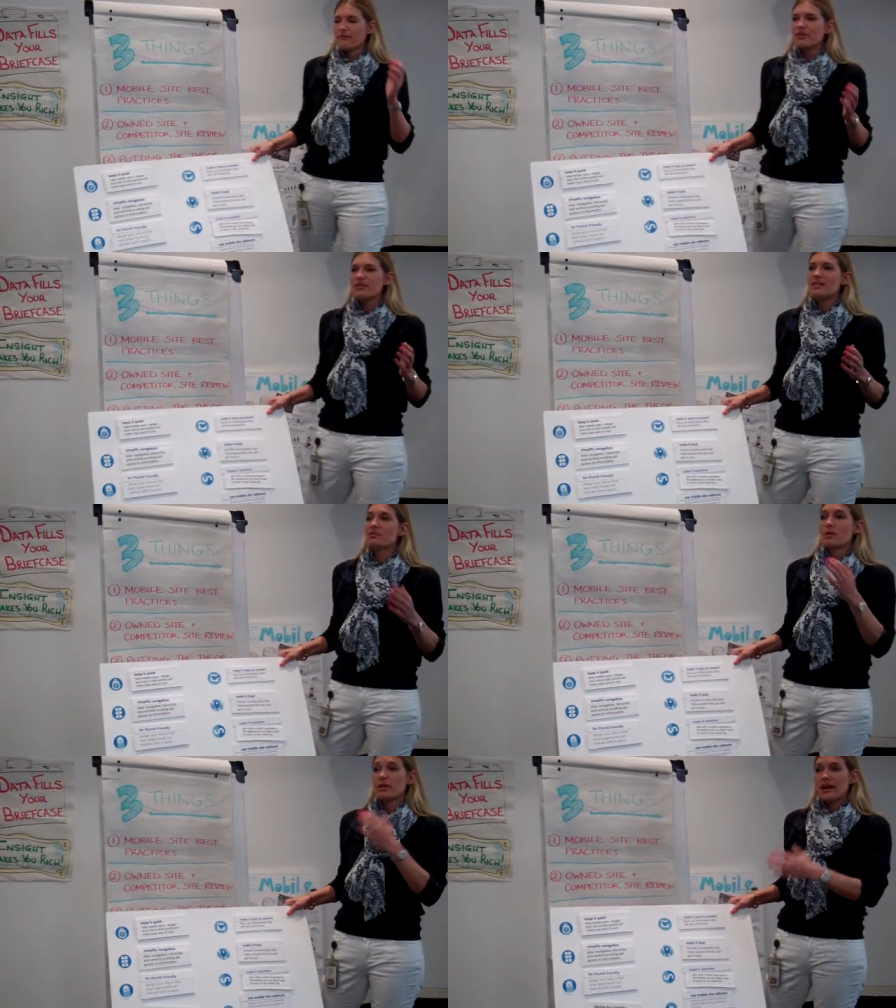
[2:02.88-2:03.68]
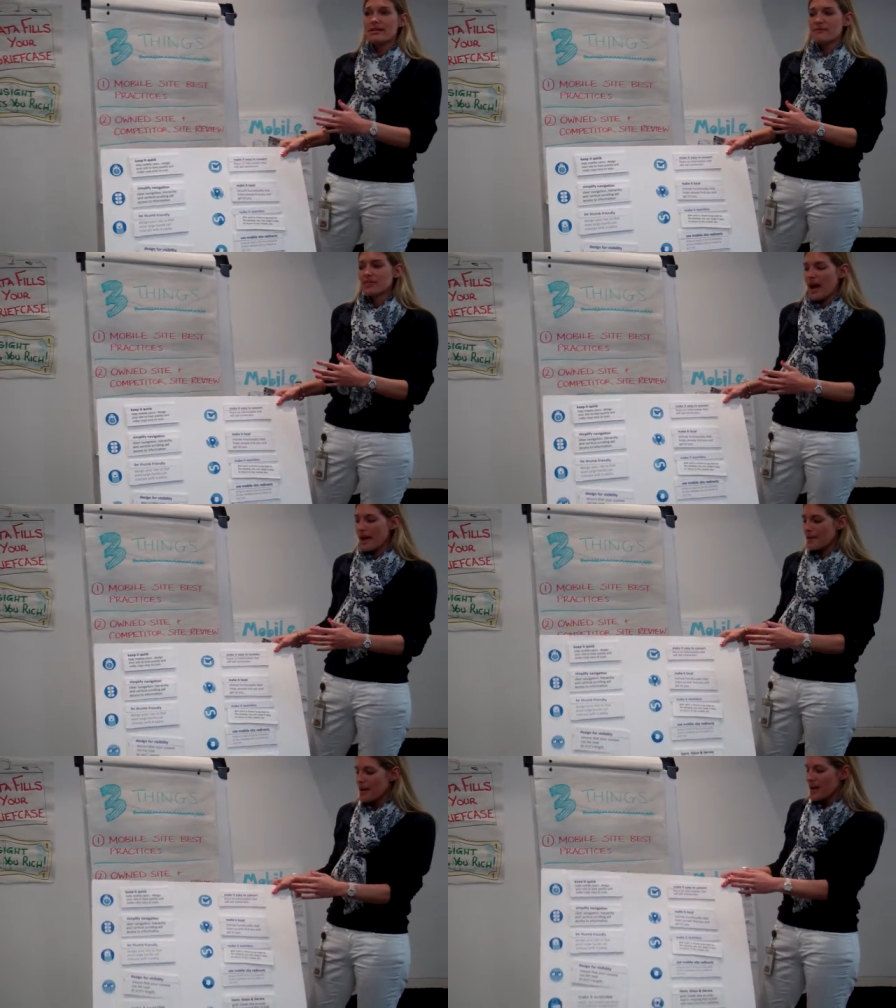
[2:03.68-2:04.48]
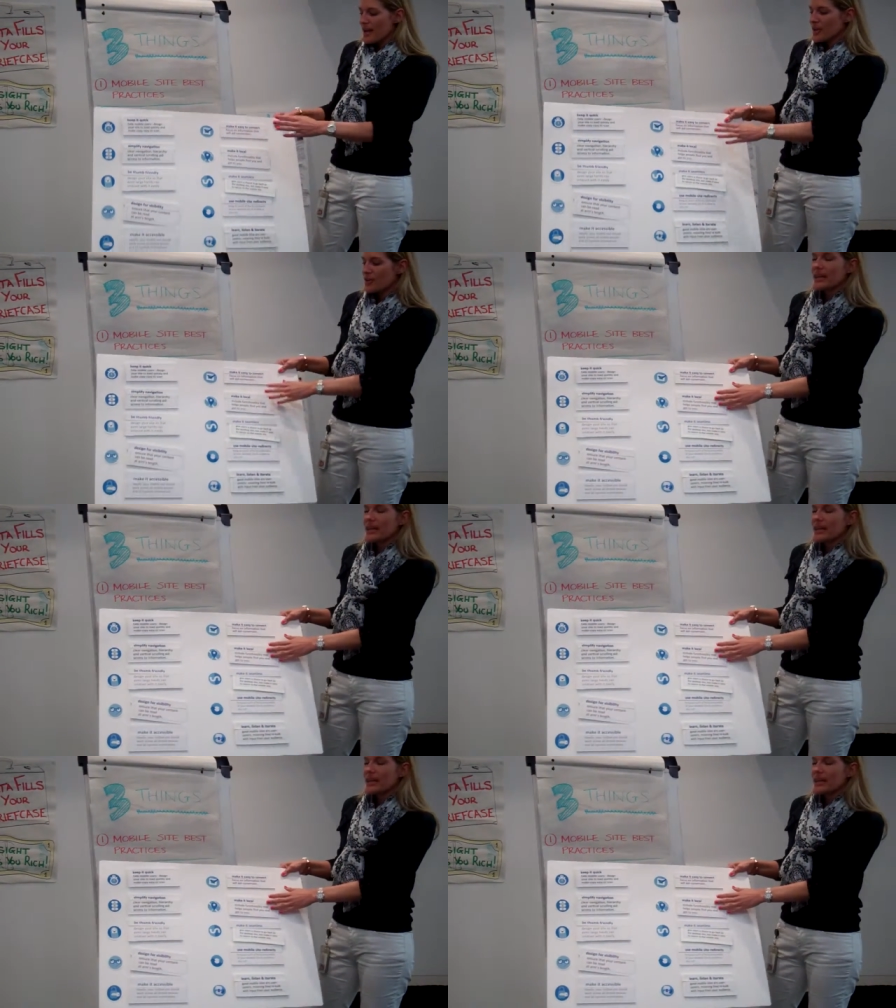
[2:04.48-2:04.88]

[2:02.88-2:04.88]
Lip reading: first is with lots of time, you